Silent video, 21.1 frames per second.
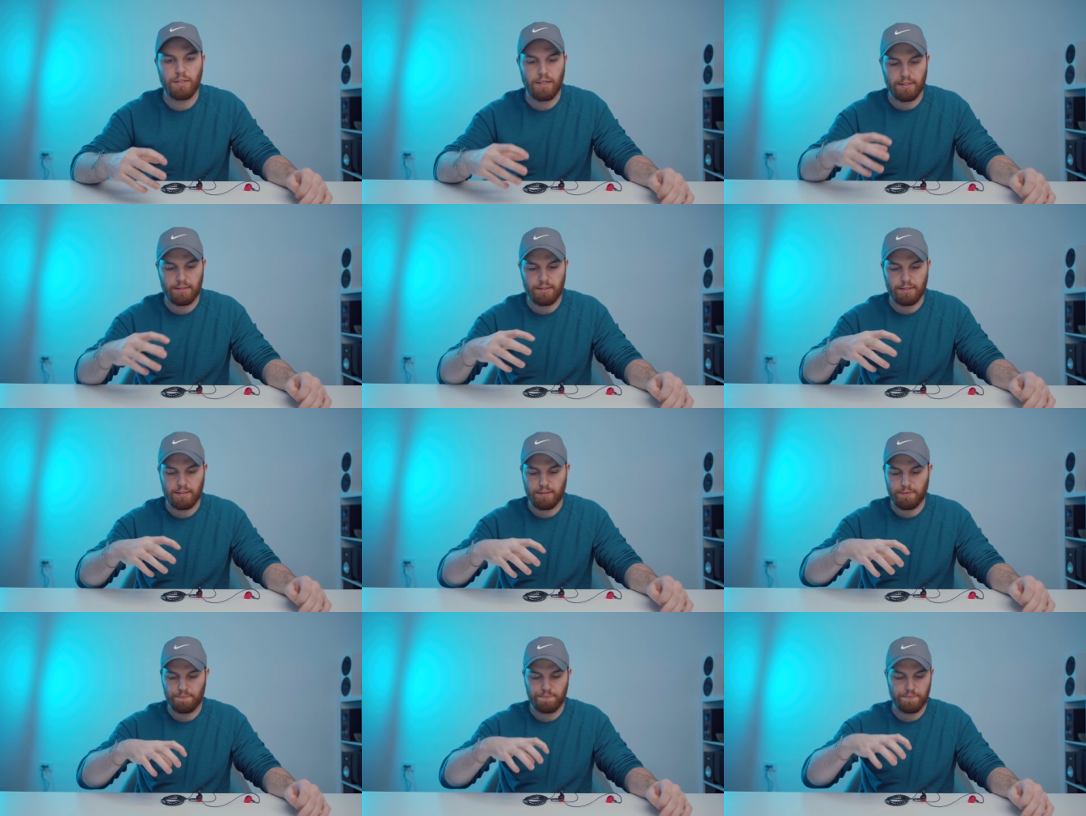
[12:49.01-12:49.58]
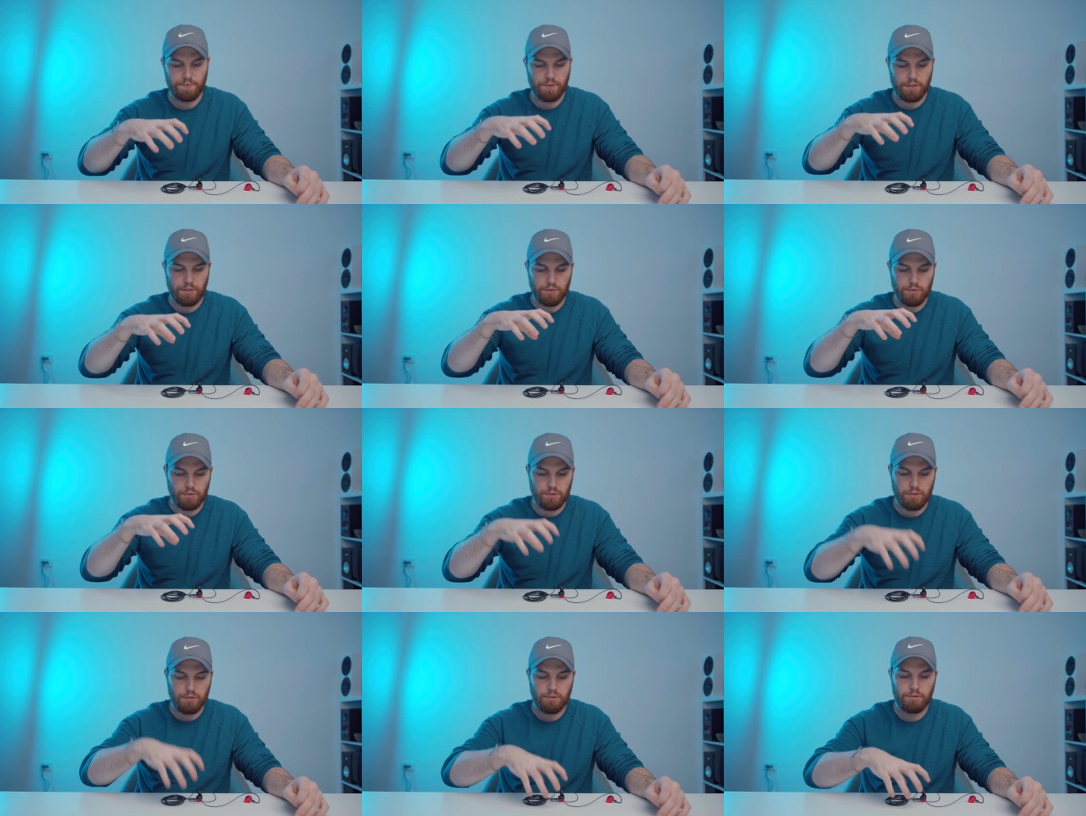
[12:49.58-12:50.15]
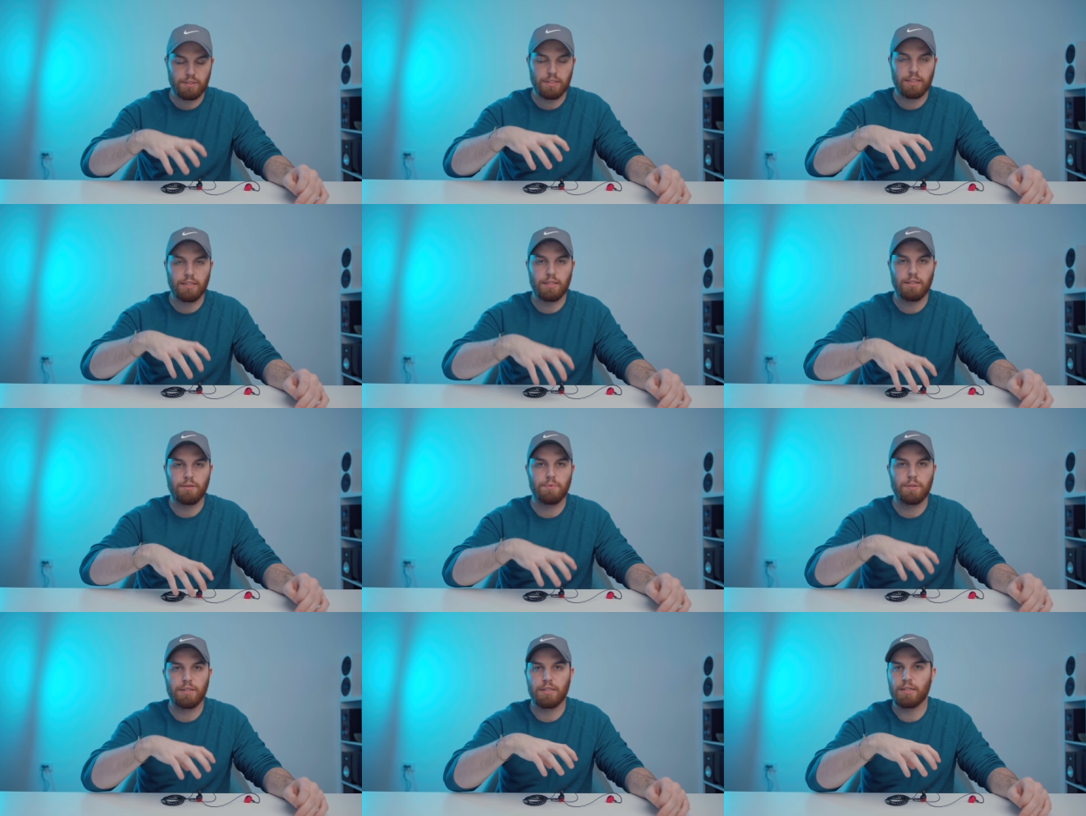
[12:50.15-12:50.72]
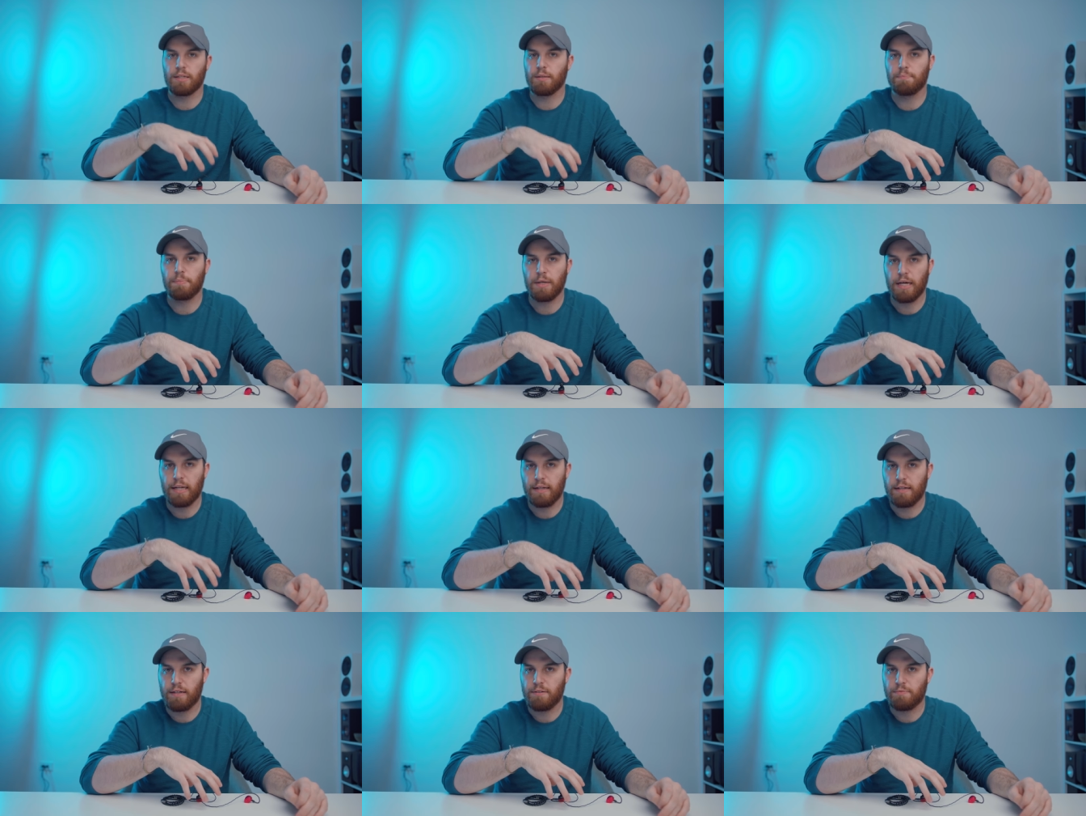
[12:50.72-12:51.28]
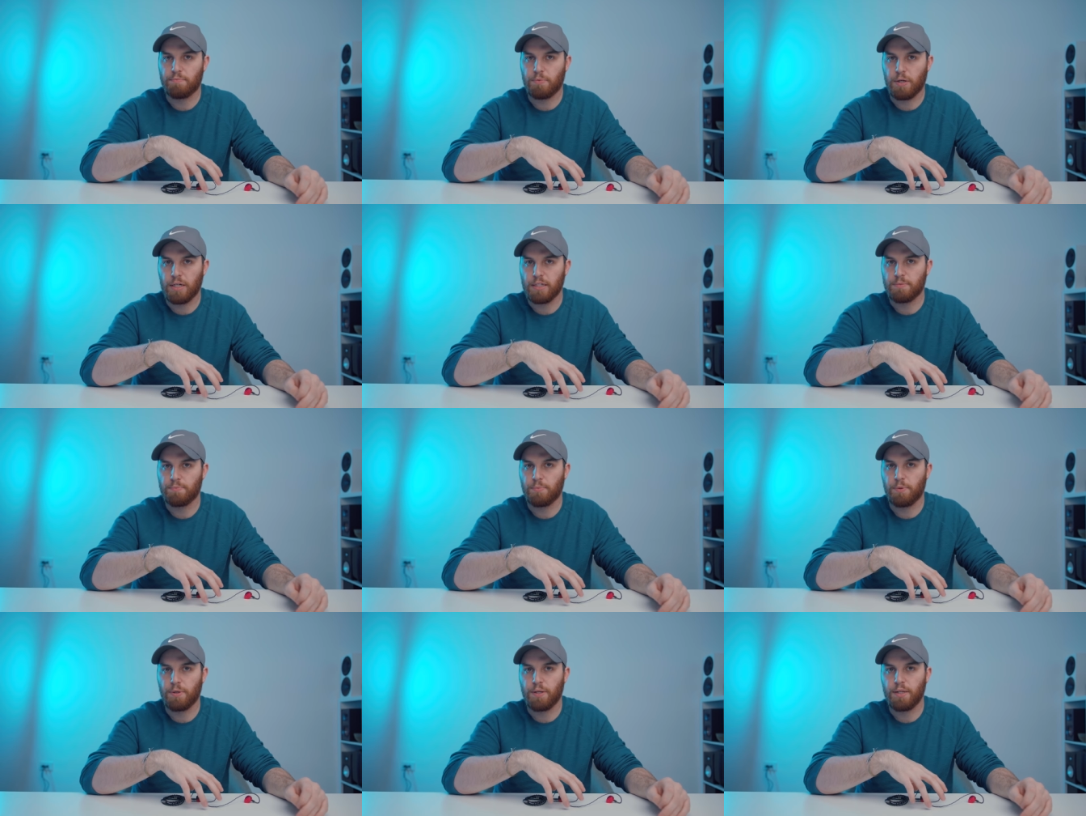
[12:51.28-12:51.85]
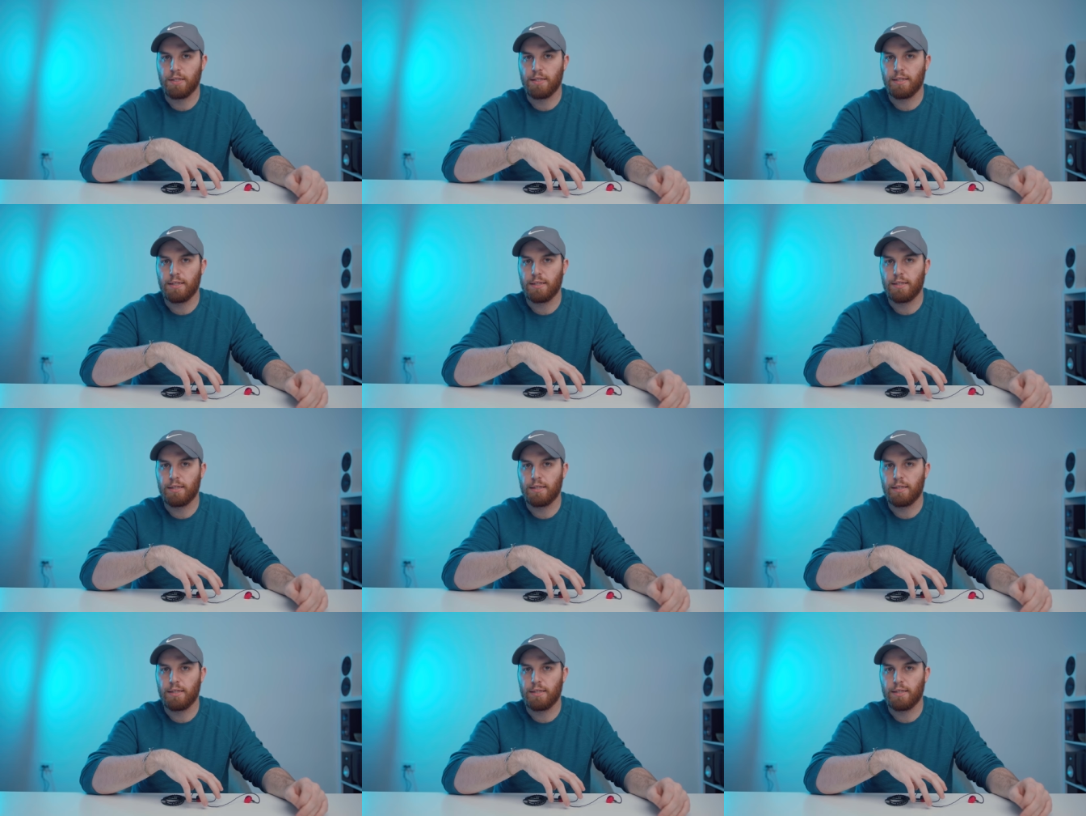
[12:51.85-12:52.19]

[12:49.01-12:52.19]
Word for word: I think you're still dealing with a competitive price point